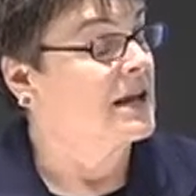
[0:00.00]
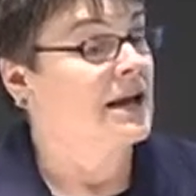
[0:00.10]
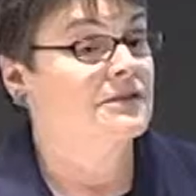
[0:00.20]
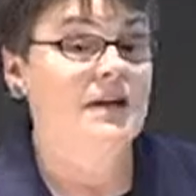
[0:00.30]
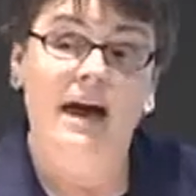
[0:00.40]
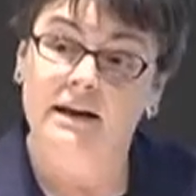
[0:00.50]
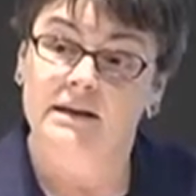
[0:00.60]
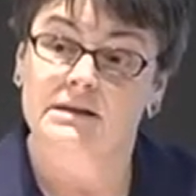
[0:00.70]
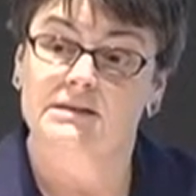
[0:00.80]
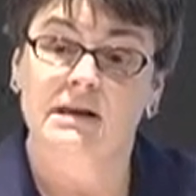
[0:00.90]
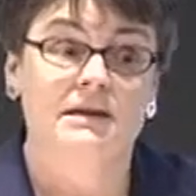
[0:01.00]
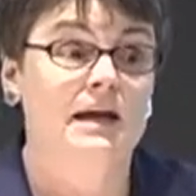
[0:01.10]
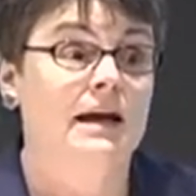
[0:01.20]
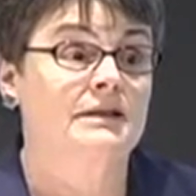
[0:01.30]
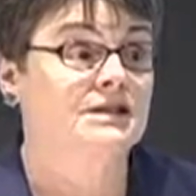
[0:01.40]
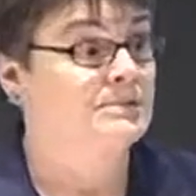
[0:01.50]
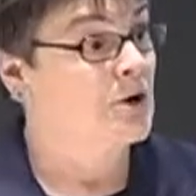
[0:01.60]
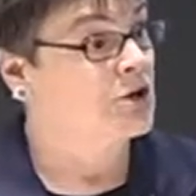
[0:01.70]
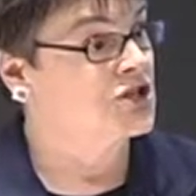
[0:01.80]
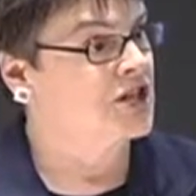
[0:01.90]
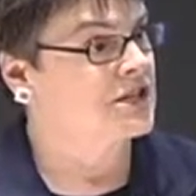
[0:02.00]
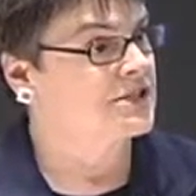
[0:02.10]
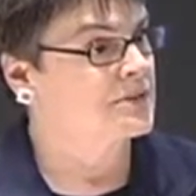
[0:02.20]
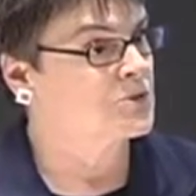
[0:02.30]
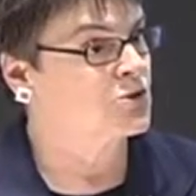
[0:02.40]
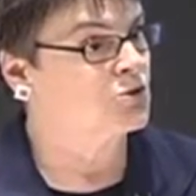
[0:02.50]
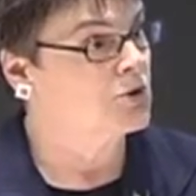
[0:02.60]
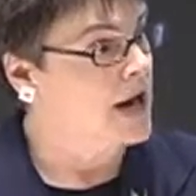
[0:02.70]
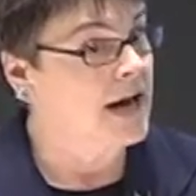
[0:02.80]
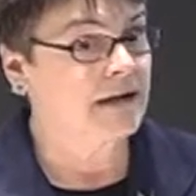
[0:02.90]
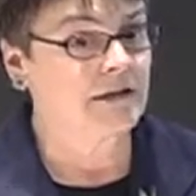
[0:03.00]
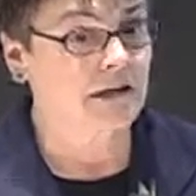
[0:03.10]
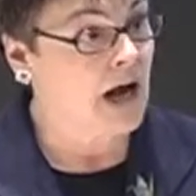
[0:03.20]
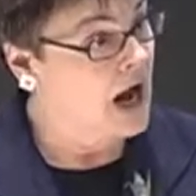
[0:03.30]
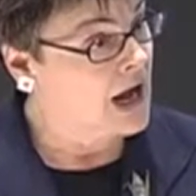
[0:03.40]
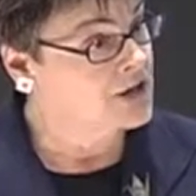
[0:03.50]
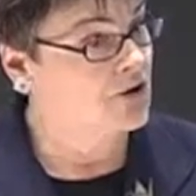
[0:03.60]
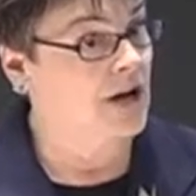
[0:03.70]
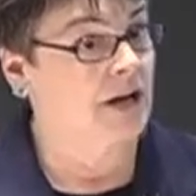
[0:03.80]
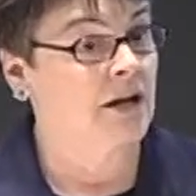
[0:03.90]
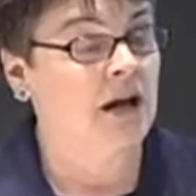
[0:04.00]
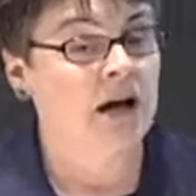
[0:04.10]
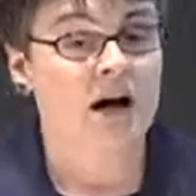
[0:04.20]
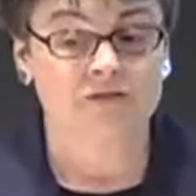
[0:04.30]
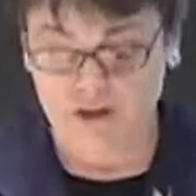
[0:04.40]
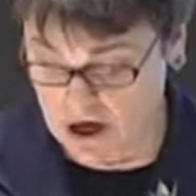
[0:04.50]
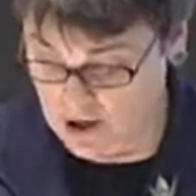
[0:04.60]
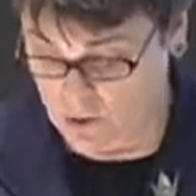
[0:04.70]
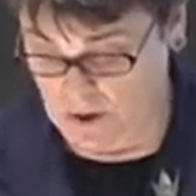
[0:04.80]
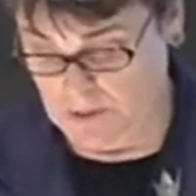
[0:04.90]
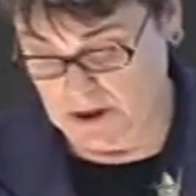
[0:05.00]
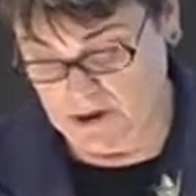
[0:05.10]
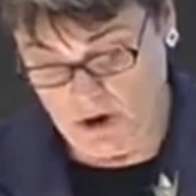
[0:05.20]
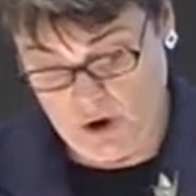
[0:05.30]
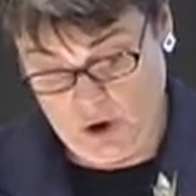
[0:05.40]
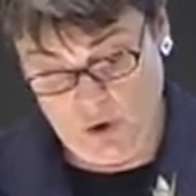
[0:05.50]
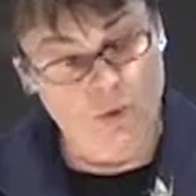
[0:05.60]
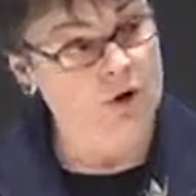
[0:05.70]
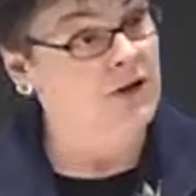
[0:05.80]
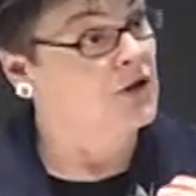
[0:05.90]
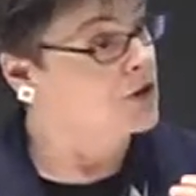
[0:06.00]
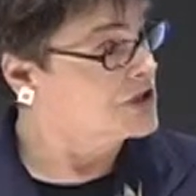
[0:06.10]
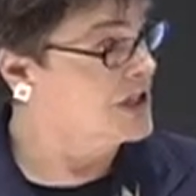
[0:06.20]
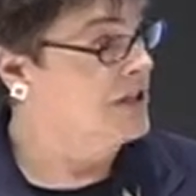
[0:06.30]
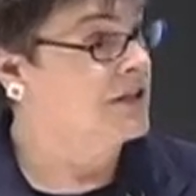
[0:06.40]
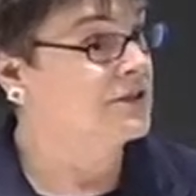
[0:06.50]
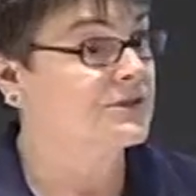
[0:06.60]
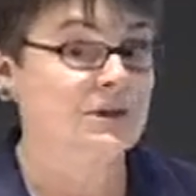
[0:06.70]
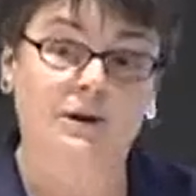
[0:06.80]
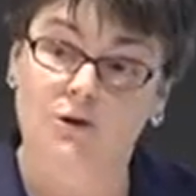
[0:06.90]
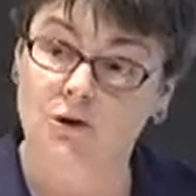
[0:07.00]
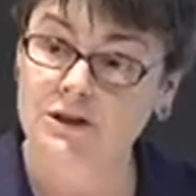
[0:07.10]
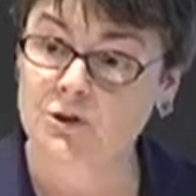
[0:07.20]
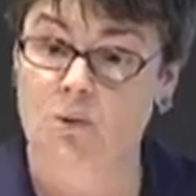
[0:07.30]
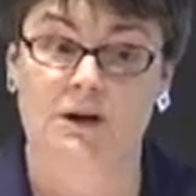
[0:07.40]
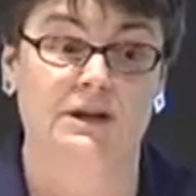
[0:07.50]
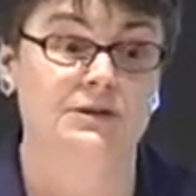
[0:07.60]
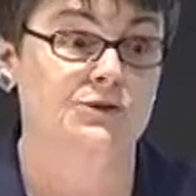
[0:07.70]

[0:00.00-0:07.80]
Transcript: And that is that these marriage customs created a cadre of young women who were in their teens and early 20s,